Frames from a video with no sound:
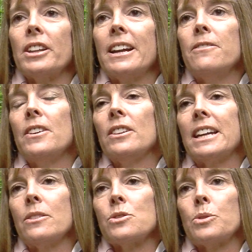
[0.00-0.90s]
and I felt
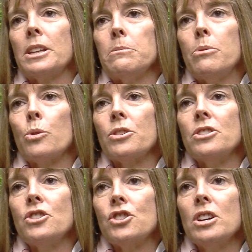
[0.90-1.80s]
like it was really
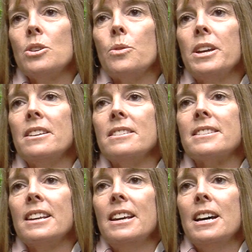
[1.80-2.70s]
important to show his